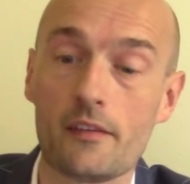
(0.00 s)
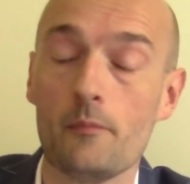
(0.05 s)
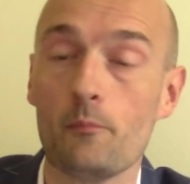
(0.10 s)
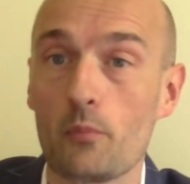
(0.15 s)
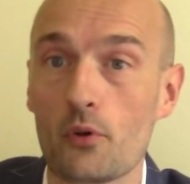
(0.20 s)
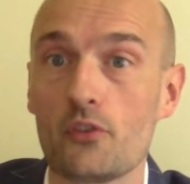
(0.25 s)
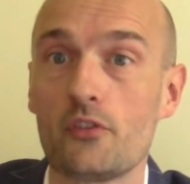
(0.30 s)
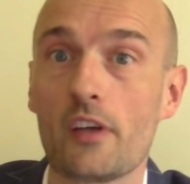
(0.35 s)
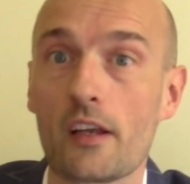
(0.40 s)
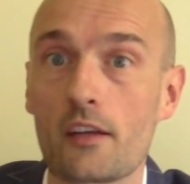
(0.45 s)
In
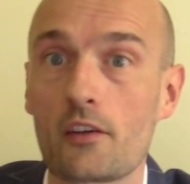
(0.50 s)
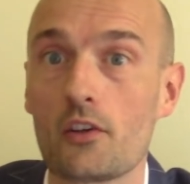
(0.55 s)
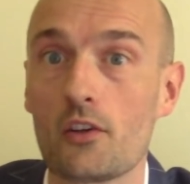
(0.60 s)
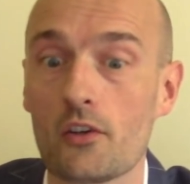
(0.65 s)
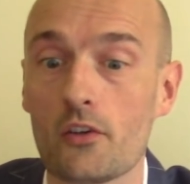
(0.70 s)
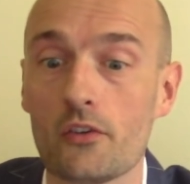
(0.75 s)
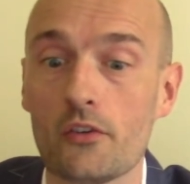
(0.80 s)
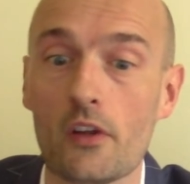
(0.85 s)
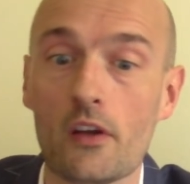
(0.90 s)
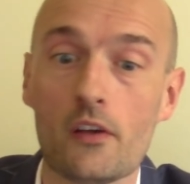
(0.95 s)

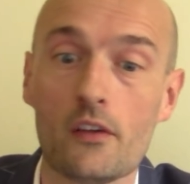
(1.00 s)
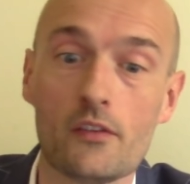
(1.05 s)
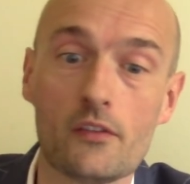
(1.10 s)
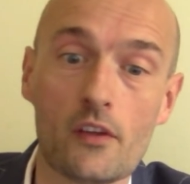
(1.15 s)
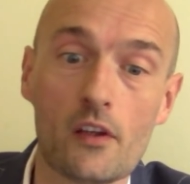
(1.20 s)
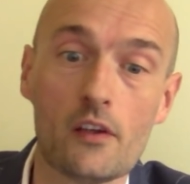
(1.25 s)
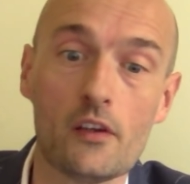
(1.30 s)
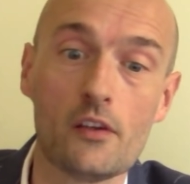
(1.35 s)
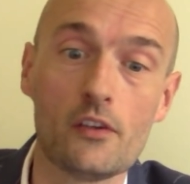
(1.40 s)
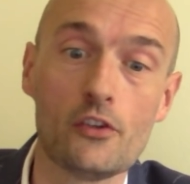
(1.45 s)
particular,
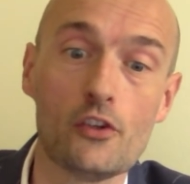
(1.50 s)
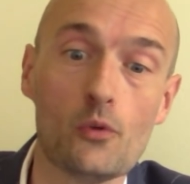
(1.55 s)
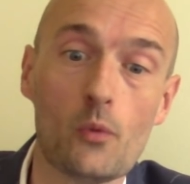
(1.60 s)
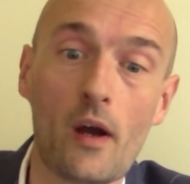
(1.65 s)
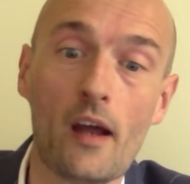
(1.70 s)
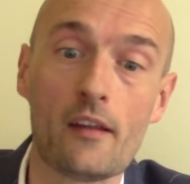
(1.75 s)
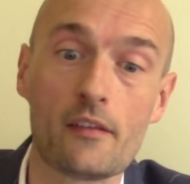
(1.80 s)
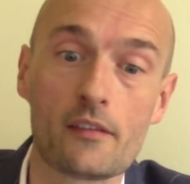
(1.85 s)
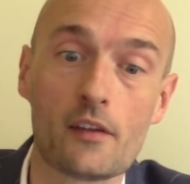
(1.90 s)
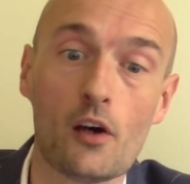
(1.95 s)
the
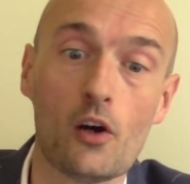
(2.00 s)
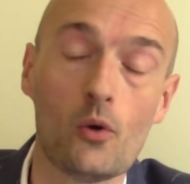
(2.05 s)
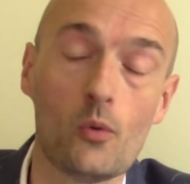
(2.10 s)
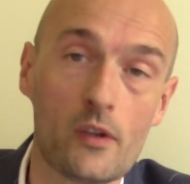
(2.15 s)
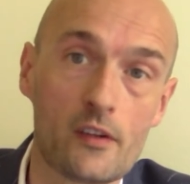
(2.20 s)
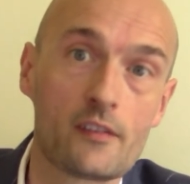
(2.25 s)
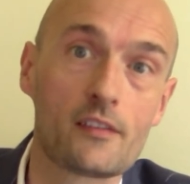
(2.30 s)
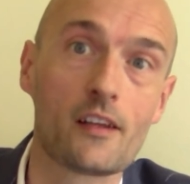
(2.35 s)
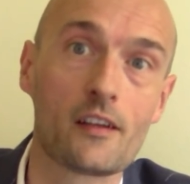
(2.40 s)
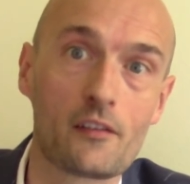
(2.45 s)
USO,
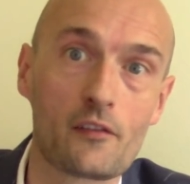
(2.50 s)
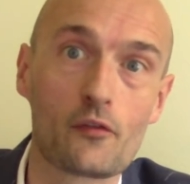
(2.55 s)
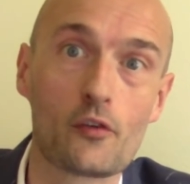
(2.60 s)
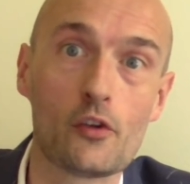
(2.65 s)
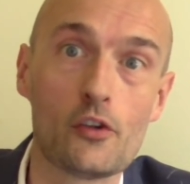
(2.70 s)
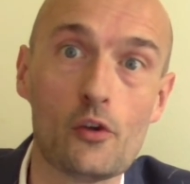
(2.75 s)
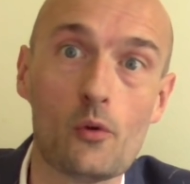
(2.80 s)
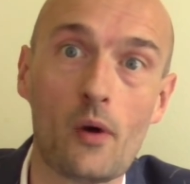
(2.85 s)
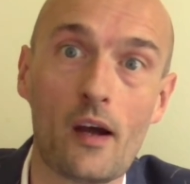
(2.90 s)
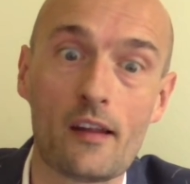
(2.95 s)
it stands for
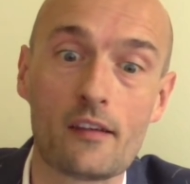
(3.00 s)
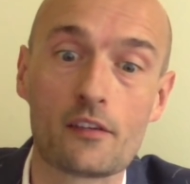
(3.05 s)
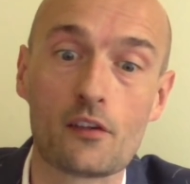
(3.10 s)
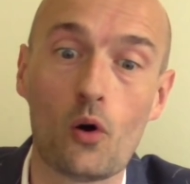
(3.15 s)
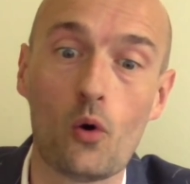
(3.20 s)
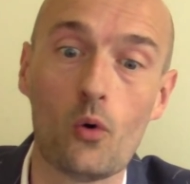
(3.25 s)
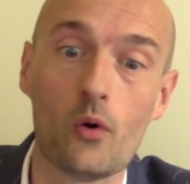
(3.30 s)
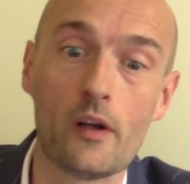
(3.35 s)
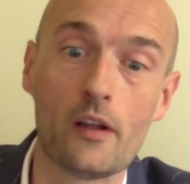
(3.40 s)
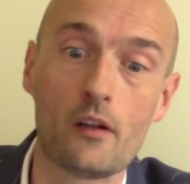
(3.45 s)
US
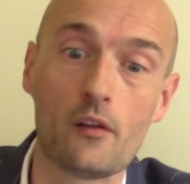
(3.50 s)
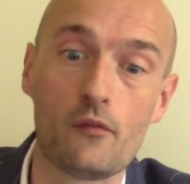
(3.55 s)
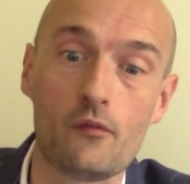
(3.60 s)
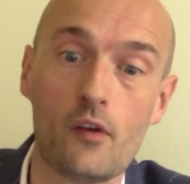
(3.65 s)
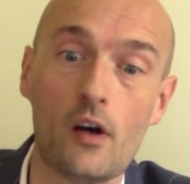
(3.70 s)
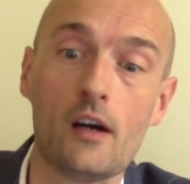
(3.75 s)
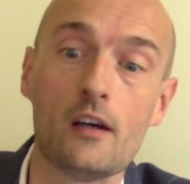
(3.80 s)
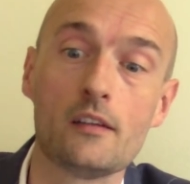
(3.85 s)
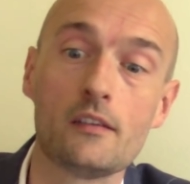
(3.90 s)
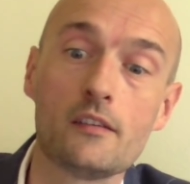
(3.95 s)
Oil
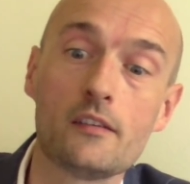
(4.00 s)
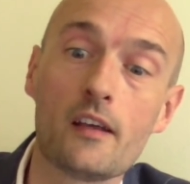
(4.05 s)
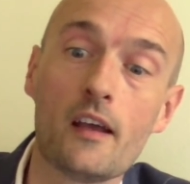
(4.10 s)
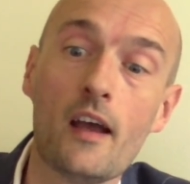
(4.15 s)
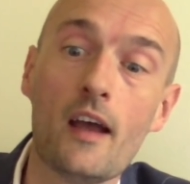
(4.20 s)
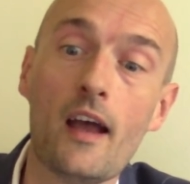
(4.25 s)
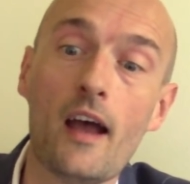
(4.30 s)
Fund,